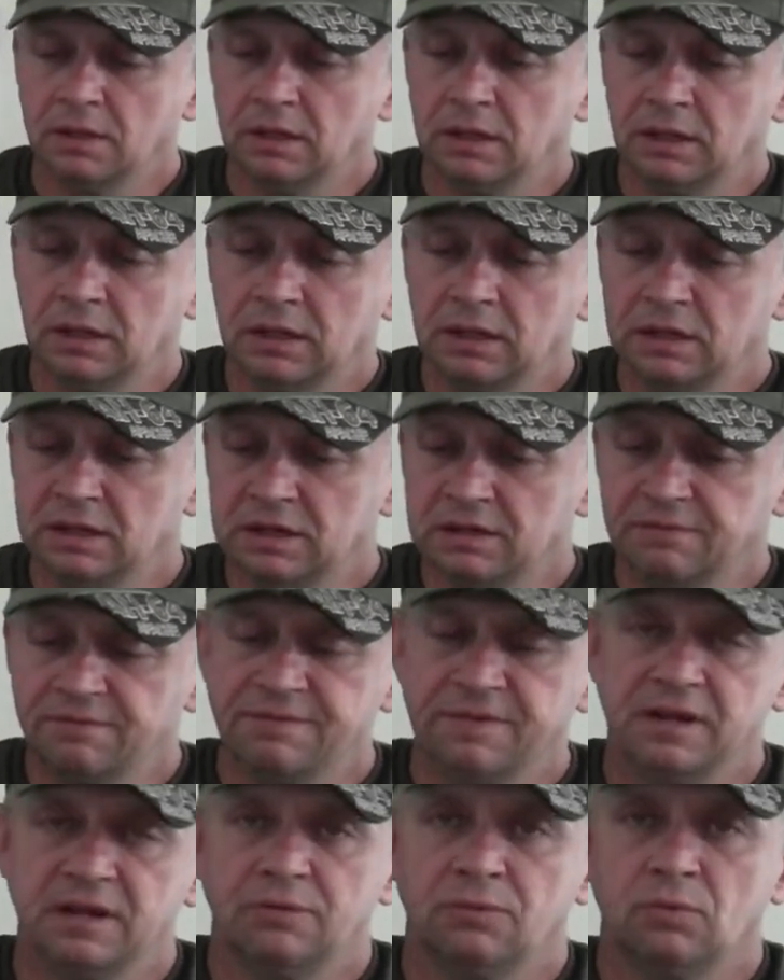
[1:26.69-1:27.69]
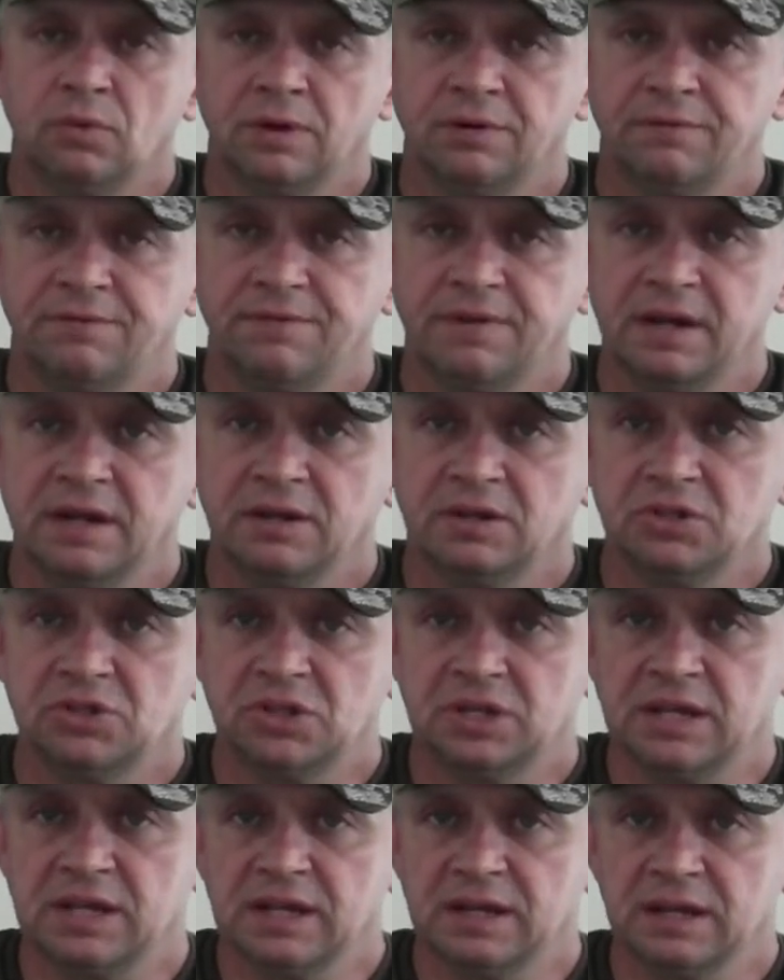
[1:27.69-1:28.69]
In the event one fails, you
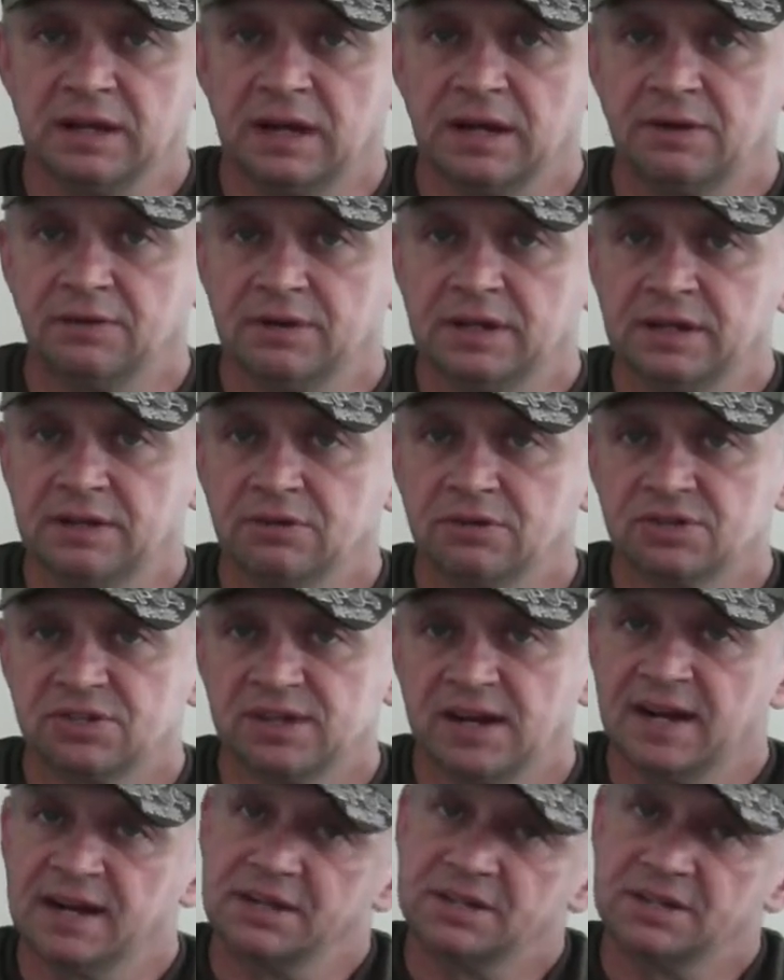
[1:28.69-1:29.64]
can get on either side,